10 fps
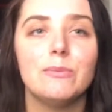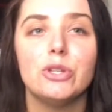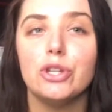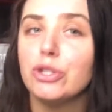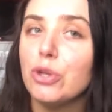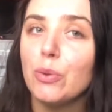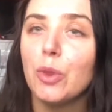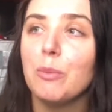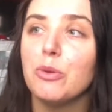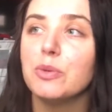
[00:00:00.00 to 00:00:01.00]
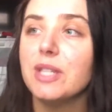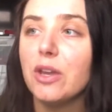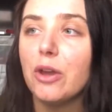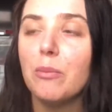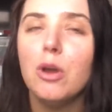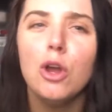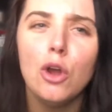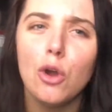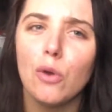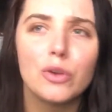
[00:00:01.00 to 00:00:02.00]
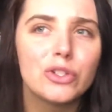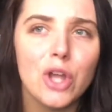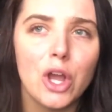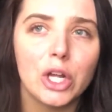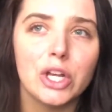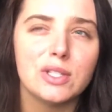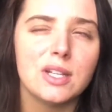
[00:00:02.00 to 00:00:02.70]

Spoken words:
to the zoo or the museum or a circus.